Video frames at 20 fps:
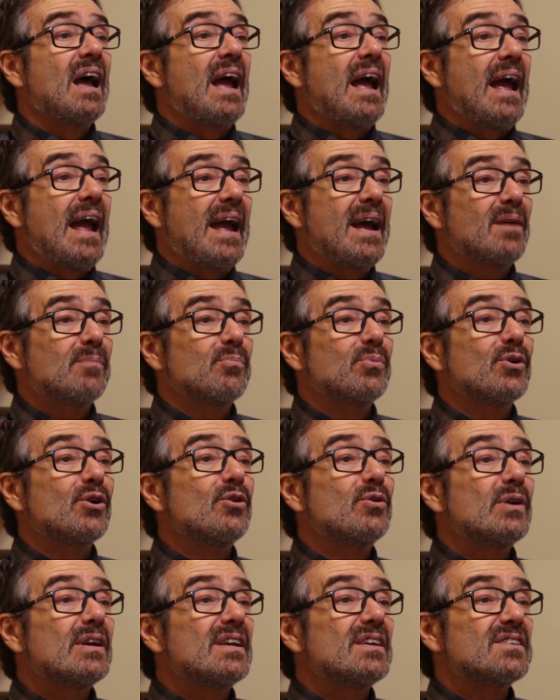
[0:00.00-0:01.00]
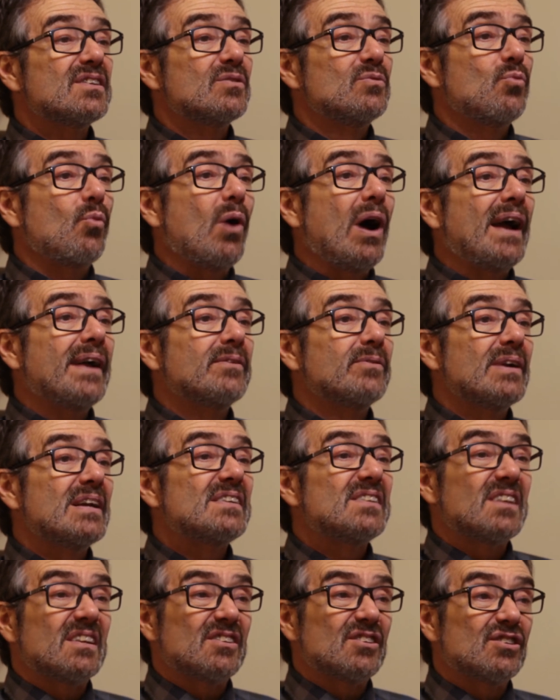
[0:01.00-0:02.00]
and breweries and
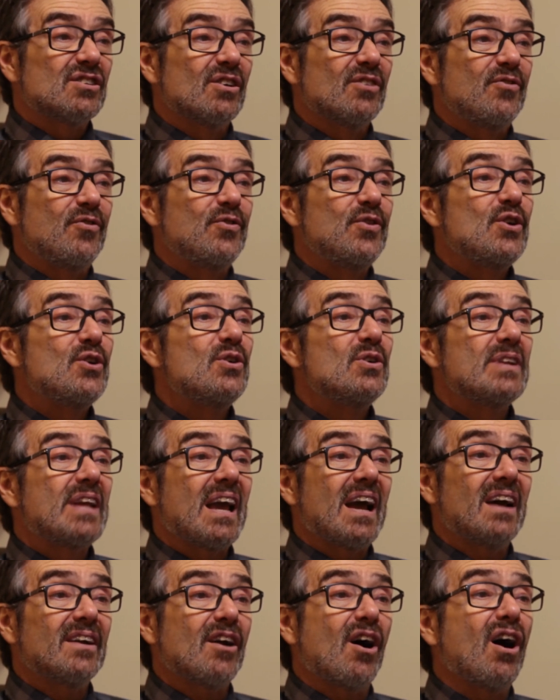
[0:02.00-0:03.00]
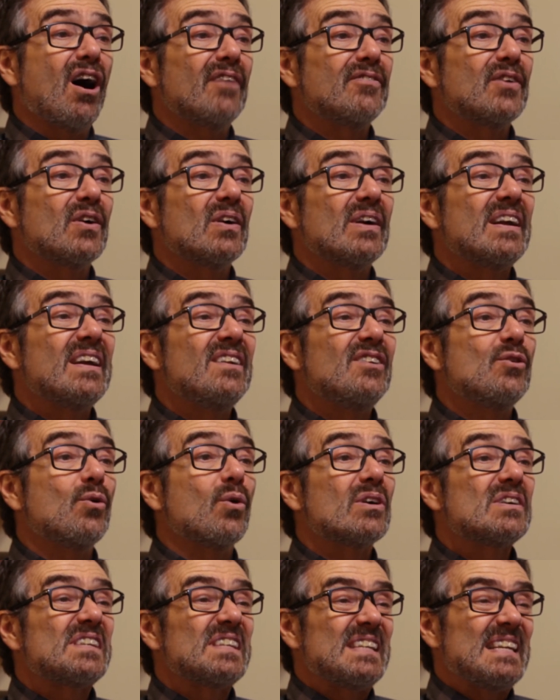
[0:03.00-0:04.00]
wineries that serve food can offer
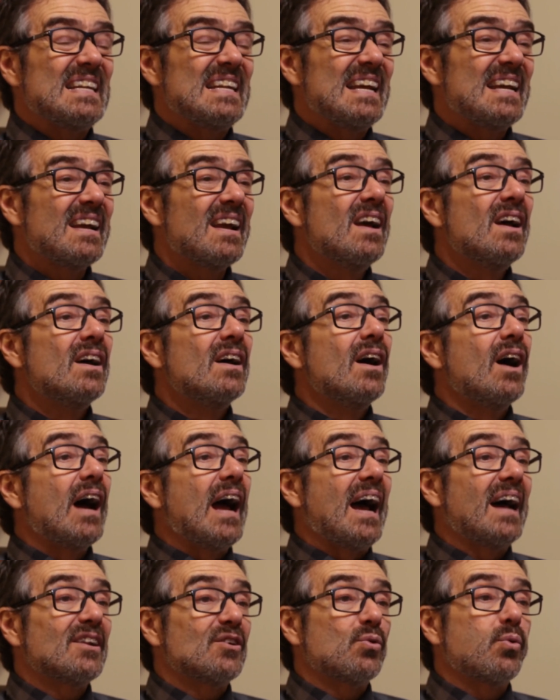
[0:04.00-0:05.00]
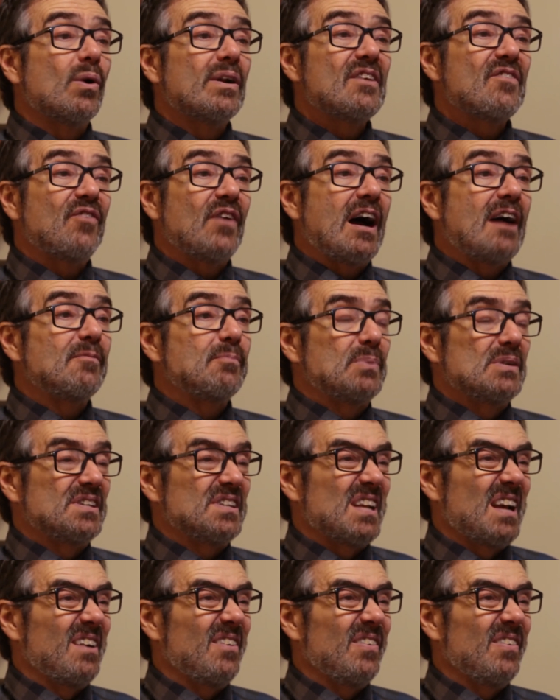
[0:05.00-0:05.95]
indoor seating at 25% of